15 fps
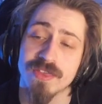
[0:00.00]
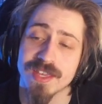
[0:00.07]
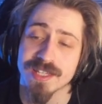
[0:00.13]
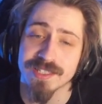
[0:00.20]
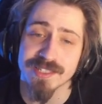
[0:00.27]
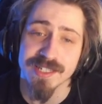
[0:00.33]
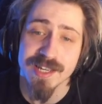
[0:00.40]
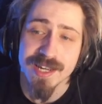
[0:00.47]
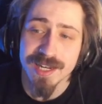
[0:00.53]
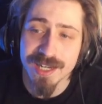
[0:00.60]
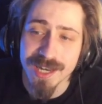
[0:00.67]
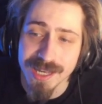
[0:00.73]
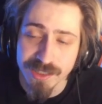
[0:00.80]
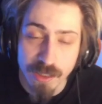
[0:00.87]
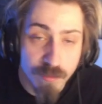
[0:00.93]
this
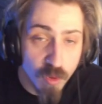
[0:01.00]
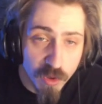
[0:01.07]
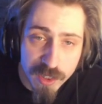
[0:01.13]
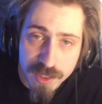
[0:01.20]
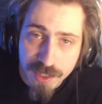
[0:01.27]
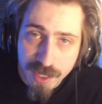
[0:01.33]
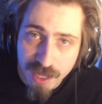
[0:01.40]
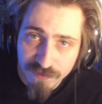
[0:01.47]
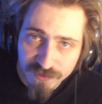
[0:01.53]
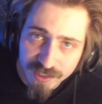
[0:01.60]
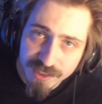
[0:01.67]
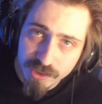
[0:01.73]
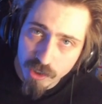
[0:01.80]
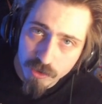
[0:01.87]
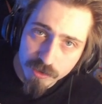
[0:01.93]
class. I'm already in the Night
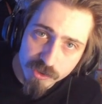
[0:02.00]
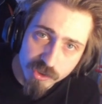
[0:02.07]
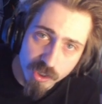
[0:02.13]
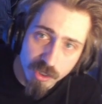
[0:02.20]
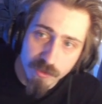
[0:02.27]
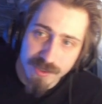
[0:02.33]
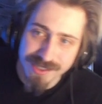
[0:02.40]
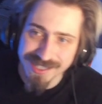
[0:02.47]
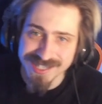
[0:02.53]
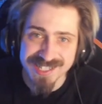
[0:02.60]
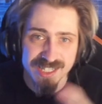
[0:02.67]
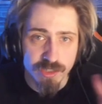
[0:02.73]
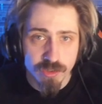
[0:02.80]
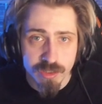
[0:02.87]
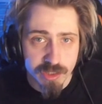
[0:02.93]
Phase zone, so it's
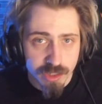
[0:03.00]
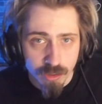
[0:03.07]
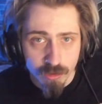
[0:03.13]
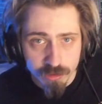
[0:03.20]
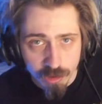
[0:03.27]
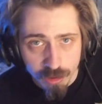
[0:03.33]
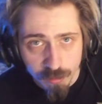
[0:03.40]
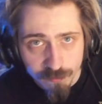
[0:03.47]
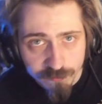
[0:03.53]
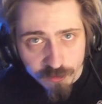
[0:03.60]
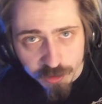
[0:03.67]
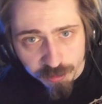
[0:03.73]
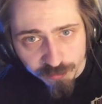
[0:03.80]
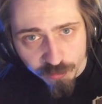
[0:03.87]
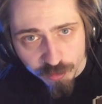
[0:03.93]
easy to do the single target one
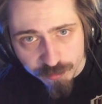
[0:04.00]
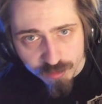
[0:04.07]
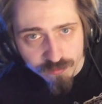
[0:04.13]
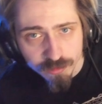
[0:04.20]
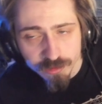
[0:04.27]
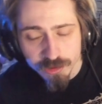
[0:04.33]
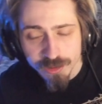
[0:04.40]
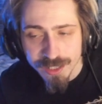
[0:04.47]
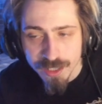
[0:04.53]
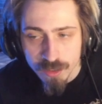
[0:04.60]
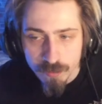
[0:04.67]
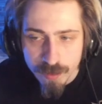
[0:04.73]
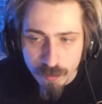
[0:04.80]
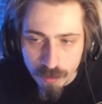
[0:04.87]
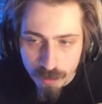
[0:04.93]
first before we move on to the
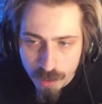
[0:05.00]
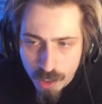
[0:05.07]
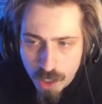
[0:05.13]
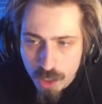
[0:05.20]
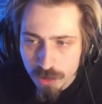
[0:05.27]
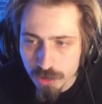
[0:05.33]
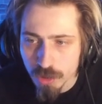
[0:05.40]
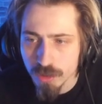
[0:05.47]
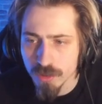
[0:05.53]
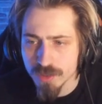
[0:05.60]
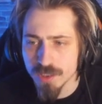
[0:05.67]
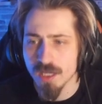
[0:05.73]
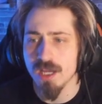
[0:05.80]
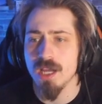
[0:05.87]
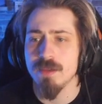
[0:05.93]
AoE one. So your
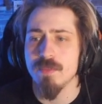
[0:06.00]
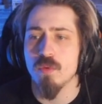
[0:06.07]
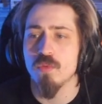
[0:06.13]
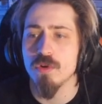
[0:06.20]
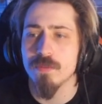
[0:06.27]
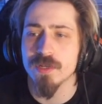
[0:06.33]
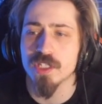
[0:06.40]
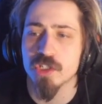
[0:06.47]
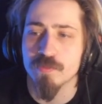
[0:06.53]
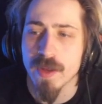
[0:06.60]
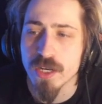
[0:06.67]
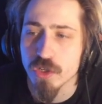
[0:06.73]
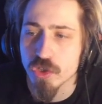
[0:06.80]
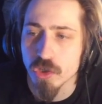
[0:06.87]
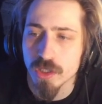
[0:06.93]
time will be
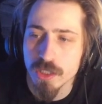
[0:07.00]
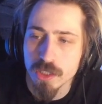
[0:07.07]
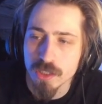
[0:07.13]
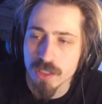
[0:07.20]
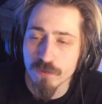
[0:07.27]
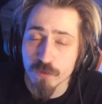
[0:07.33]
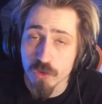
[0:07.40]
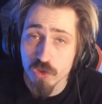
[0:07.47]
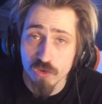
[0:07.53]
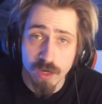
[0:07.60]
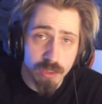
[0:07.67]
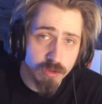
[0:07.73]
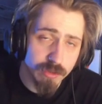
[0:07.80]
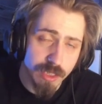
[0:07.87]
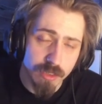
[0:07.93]
spent juggling your different
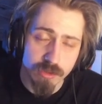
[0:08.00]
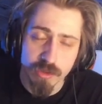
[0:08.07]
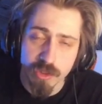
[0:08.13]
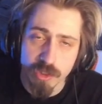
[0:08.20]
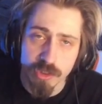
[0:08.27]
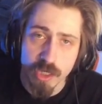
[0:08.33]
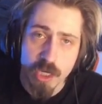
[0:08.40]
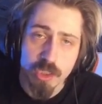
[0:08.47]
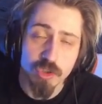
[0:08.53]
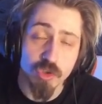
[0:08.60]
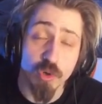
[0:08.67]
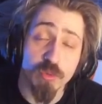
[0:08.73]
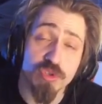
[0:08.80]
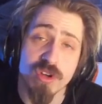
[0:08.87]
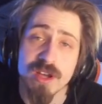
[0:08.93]
strike cooldowns, such as
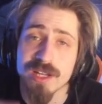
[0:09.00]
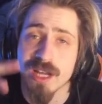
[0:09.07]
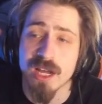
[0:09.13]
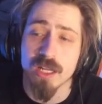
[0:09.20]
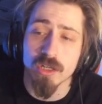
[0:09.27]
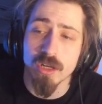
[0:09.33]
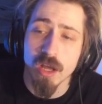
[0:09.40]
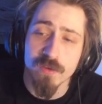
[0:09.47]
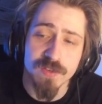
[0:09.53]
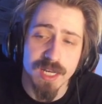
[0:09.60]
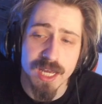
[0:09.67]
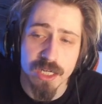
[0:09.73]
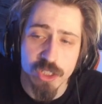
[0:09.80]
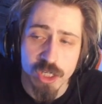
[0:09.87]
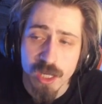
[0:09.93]
Storm Strike and Lava
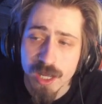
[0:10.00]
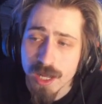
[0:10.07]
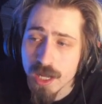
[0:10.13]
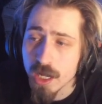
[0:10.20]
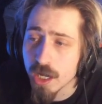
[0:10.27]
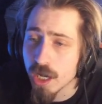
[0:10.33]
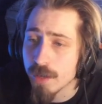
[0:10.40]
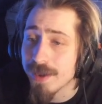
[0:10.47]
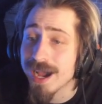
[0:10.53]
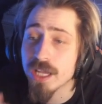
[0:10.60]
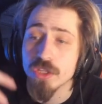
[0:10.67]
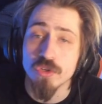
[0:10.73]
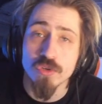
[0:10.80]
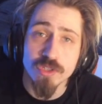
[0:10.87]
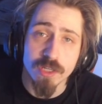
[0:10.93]
Lash,
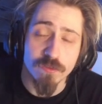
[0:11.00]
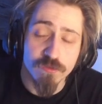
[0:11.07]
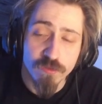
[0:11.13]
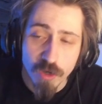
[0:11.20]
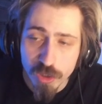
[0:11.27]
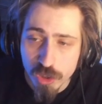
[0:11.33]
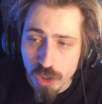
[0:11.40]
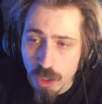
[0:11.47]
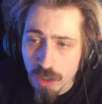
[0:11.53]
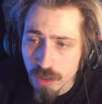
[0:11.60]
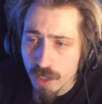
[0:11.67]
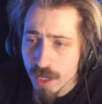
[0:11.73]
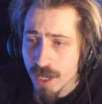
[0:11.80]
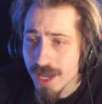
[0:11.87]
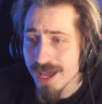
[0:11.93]
and using Frost Shock.